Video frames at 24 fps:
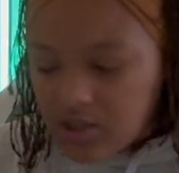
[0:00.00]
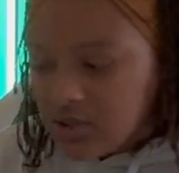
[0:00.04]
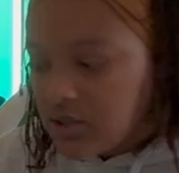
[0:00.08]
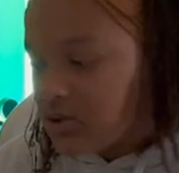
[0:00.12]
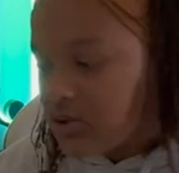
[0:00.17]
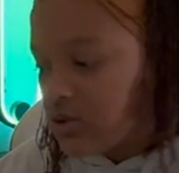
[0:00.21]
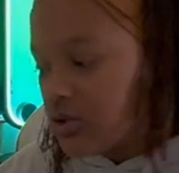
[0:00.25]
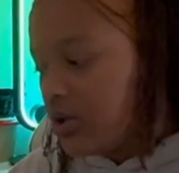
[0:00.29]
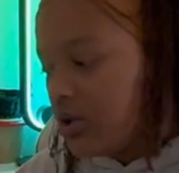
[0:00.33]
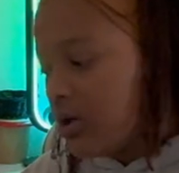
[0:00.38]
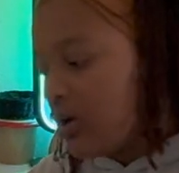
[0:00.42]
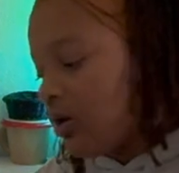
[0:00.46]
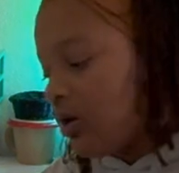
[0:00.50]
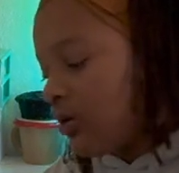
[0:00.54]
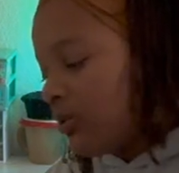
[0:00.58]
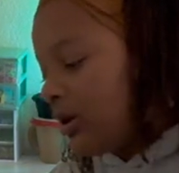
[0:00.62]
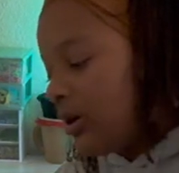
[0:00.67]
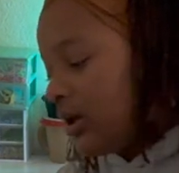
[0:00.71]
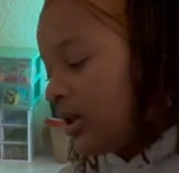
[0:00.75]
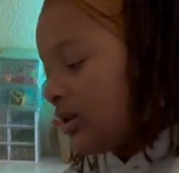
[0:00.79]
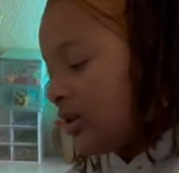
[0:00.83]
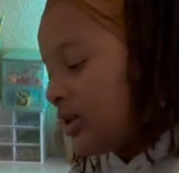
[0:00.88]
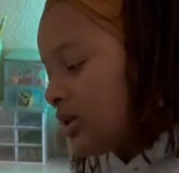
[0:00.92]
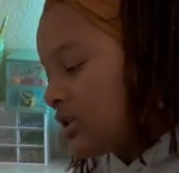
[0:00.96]
to go
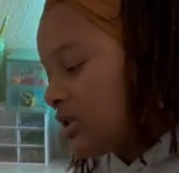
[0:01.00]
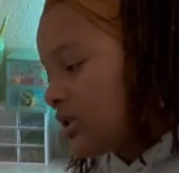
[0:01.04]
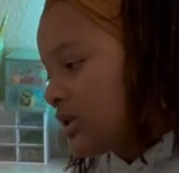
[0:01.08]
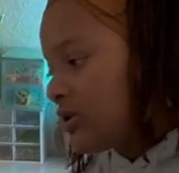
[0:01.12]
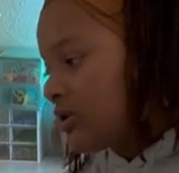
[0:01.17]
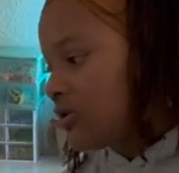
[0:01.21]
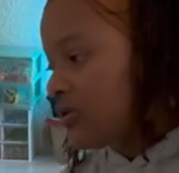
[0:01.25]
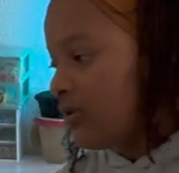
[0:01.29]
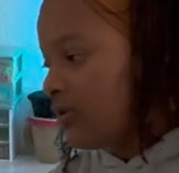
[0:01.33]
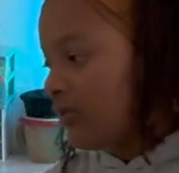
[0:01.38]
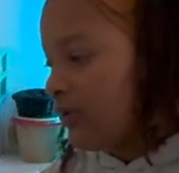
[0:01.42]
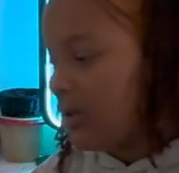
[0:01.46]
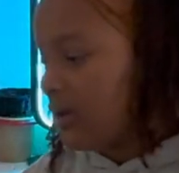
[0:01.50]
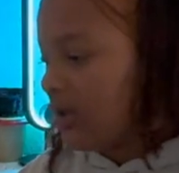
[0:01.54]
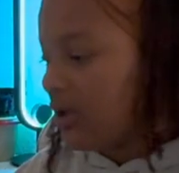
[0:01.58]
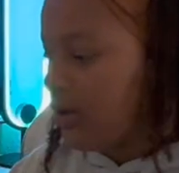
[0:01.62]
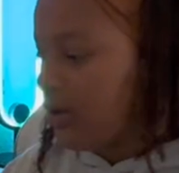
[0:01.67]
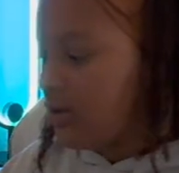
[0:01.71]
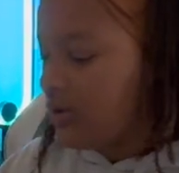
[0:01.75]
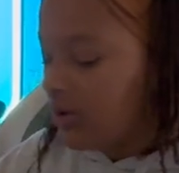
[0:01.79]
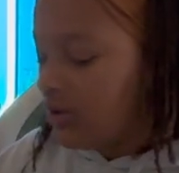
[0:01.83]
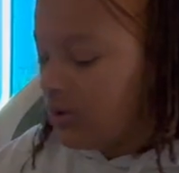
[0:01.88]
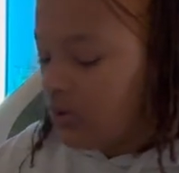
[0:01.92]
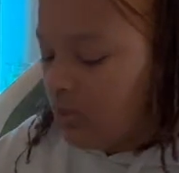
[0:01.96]
in the center of it, like a
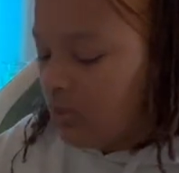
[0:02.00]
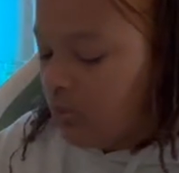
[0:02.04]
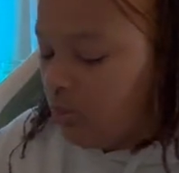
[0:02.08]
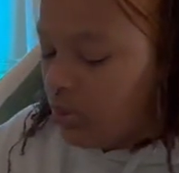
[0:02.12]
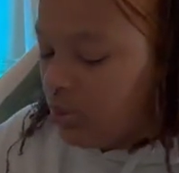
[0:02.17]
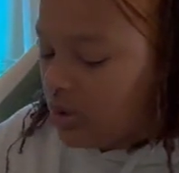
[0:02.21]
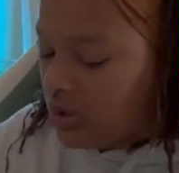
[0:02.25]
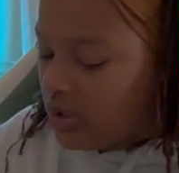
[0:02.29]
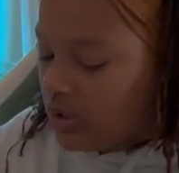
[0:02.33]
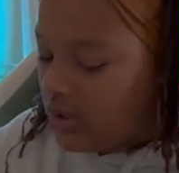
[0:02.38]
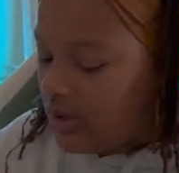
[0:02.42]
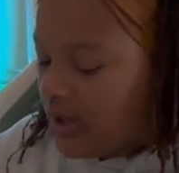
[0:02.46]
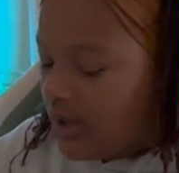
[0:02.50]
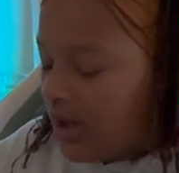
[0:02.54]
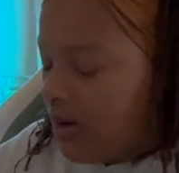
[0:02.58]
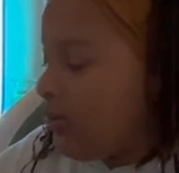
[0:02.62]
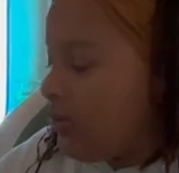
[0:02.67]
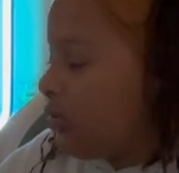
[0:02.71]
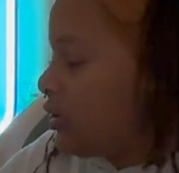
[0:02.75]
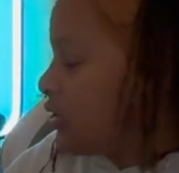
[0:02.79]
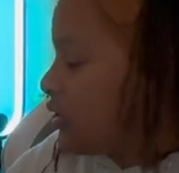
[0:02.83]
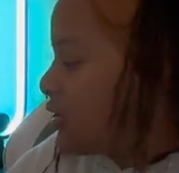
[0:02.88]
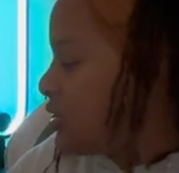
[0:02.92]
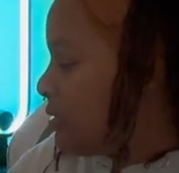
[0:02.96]
little wooden
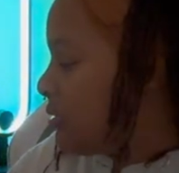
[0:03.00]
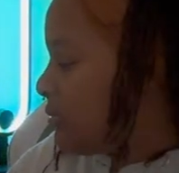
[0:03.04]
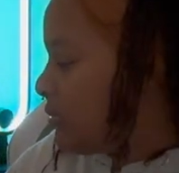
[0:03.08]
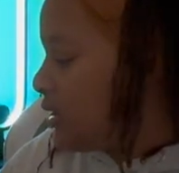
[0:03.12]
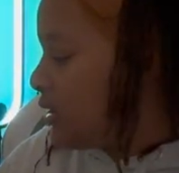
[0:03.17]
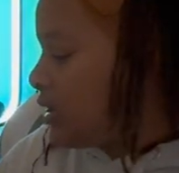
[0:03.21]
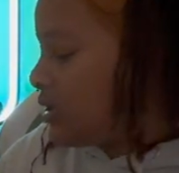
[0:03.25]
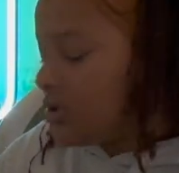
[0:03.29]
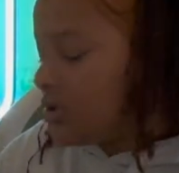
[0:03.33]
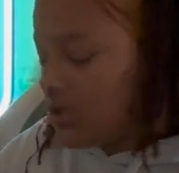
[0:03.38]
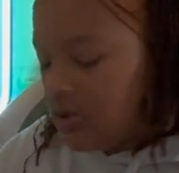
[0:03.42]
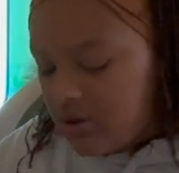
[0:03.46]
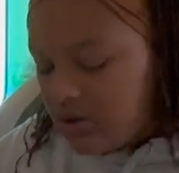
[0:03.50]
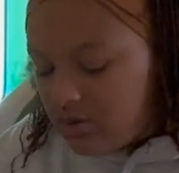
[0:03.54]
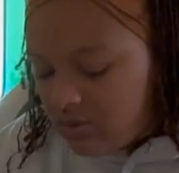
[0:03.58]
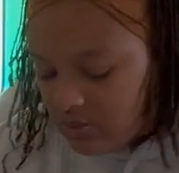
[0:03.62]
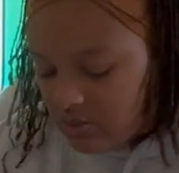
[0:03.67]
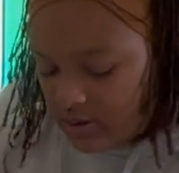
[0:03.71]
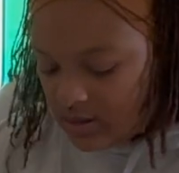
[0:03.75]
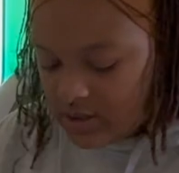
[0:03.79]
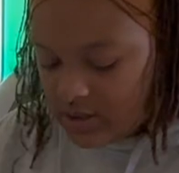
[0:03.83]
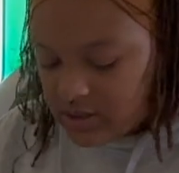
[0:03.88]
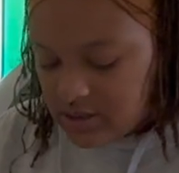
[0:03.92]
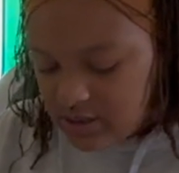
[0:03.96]
dowel or something to go
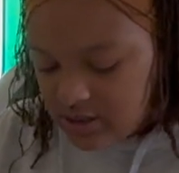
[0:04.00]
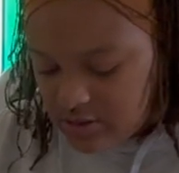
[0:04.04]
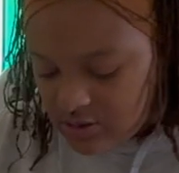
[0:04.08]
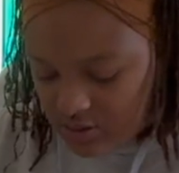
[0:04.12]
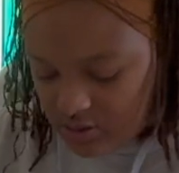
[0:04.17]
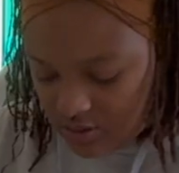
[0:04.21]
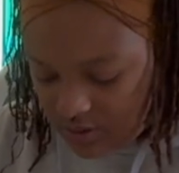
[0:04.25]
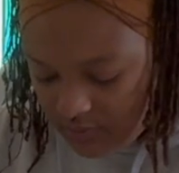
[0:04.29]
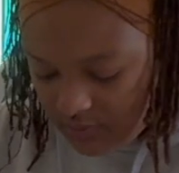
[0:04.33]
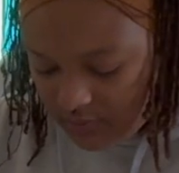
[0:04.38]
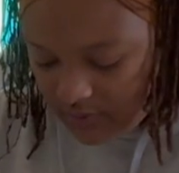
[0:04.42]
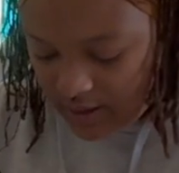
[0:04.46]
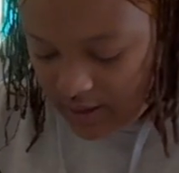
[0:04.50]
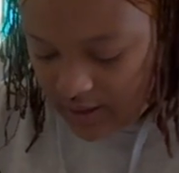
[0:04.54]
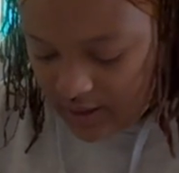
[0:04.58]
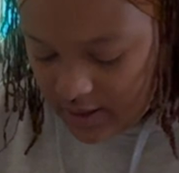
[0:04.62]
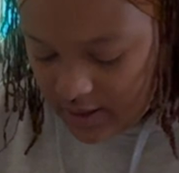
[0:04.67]
in the center of it,